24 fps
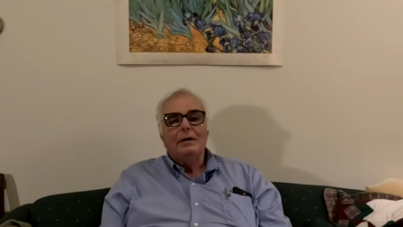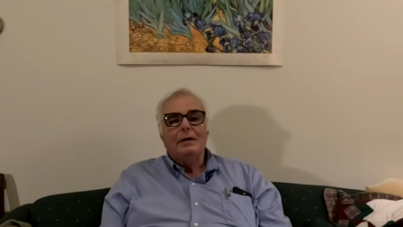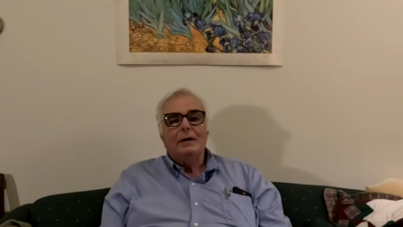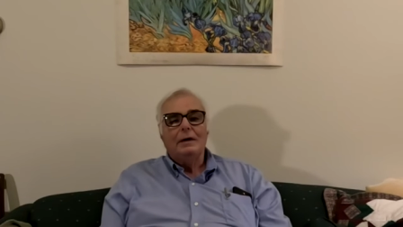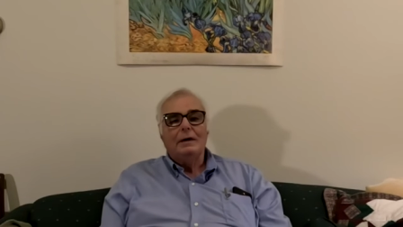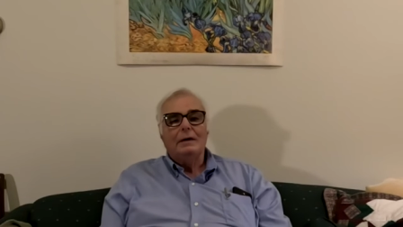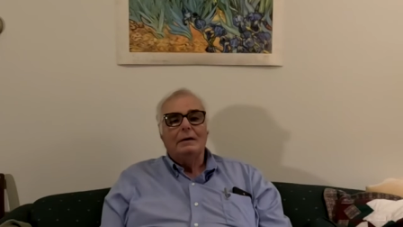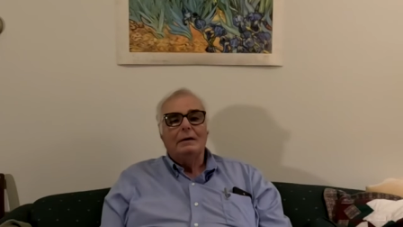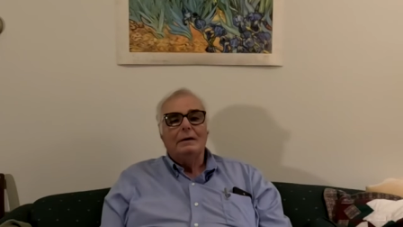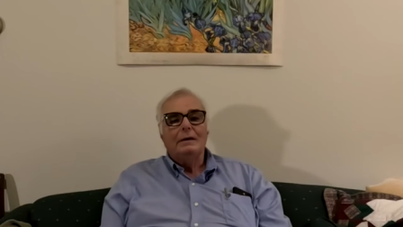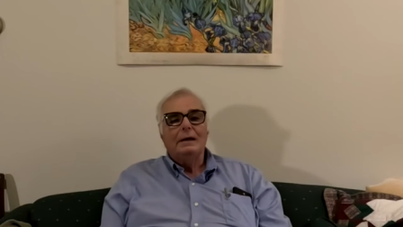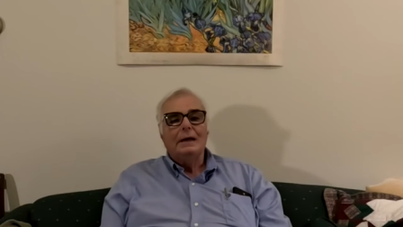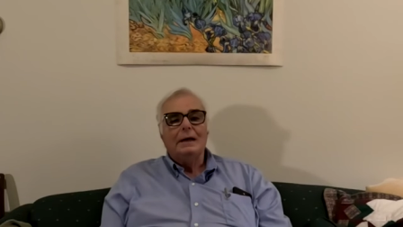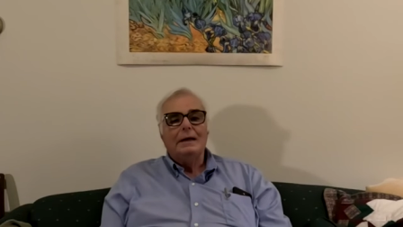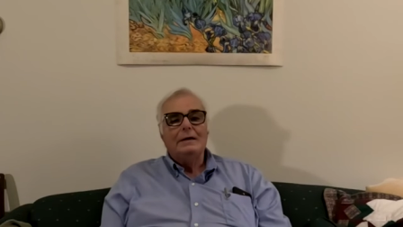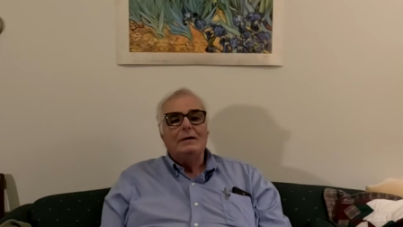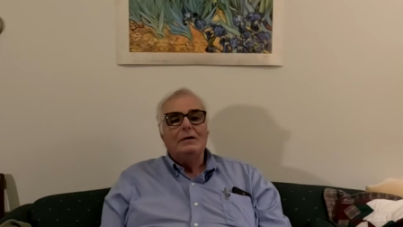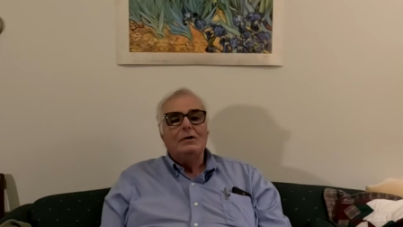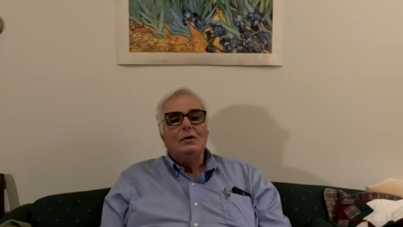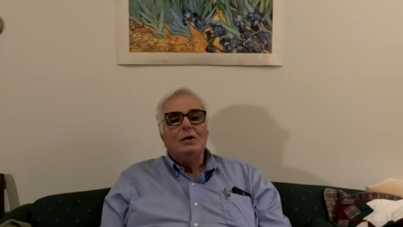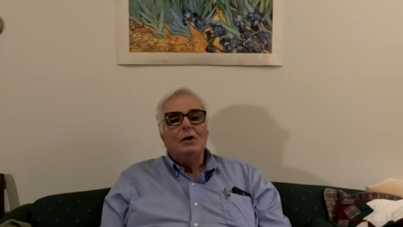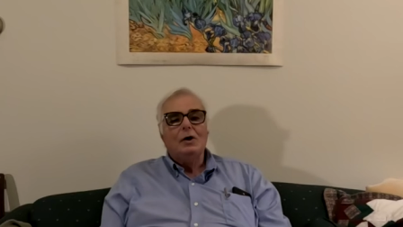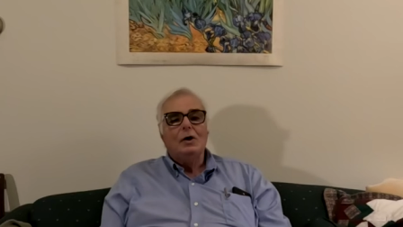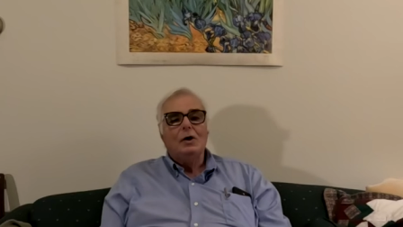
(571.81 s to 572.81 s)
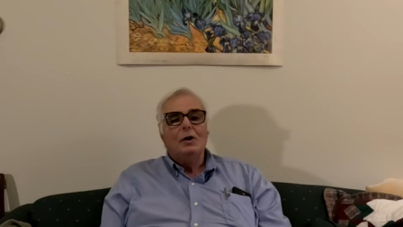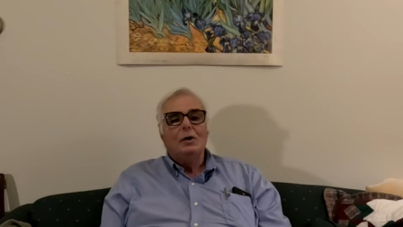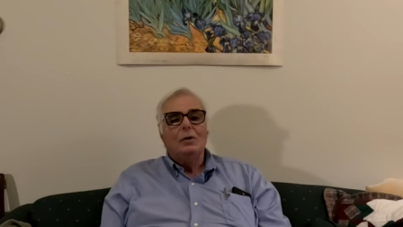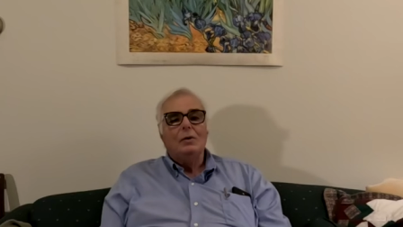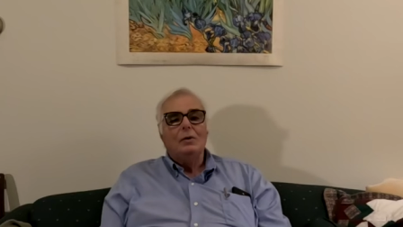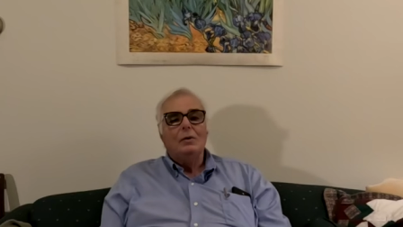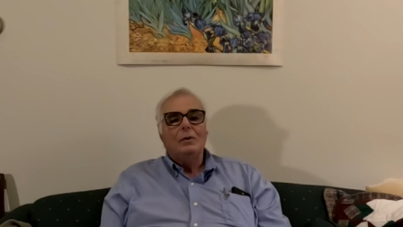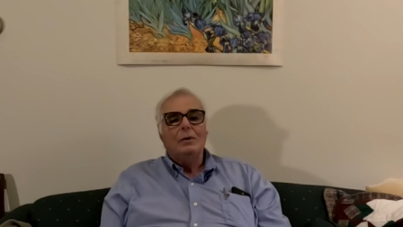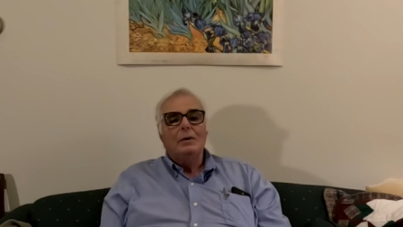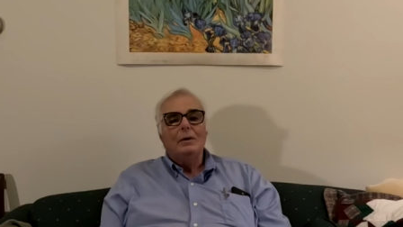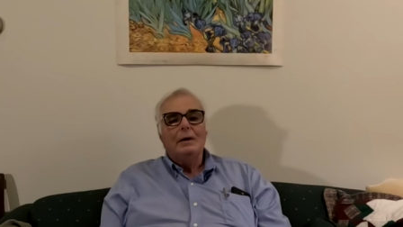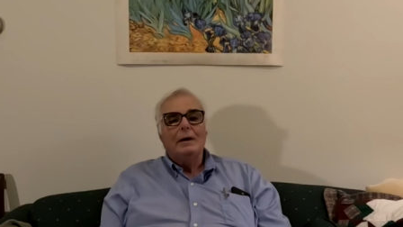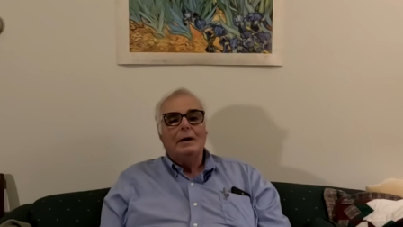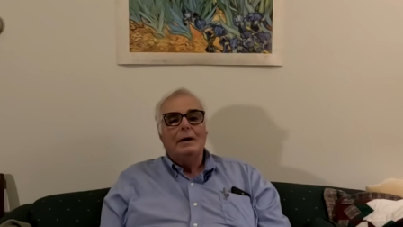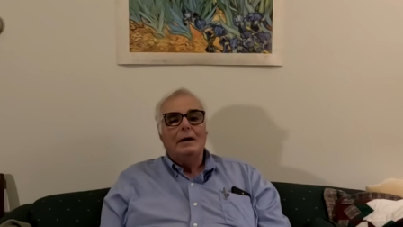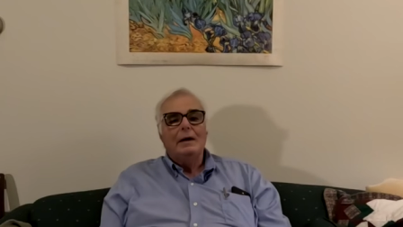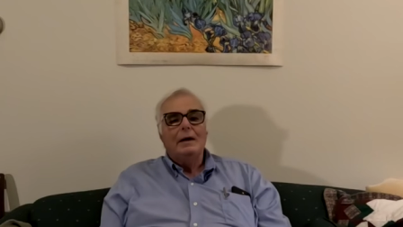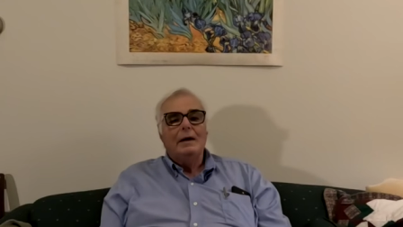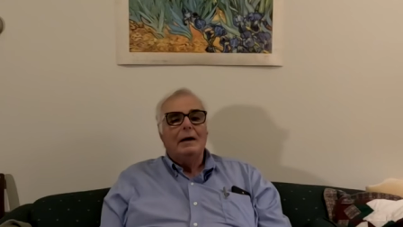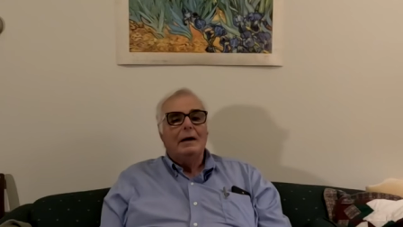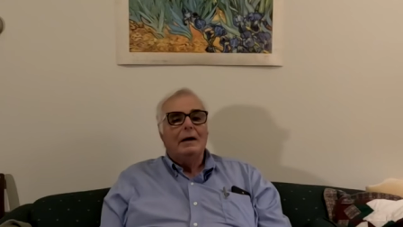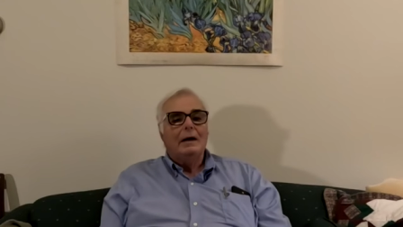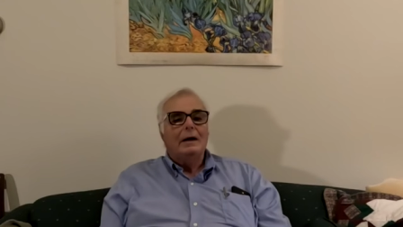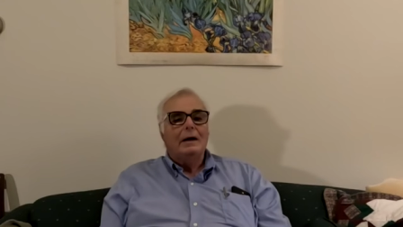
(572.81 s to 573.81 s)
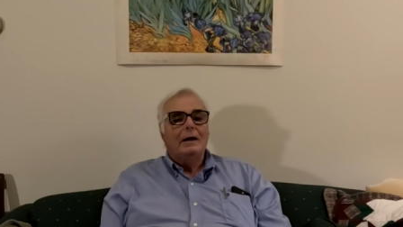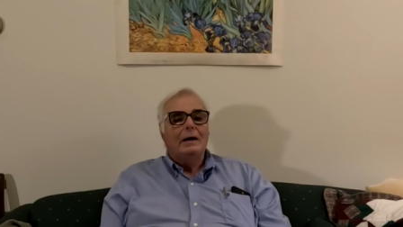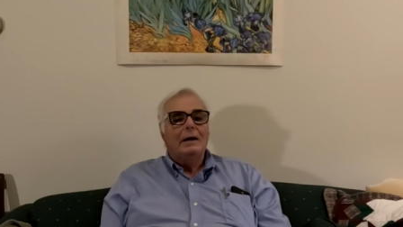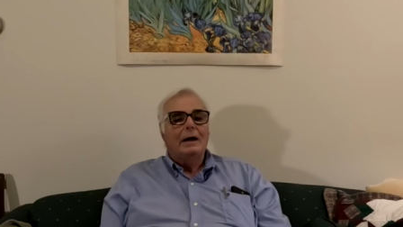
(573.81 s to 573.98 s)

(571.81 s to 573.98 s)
and let you know uh,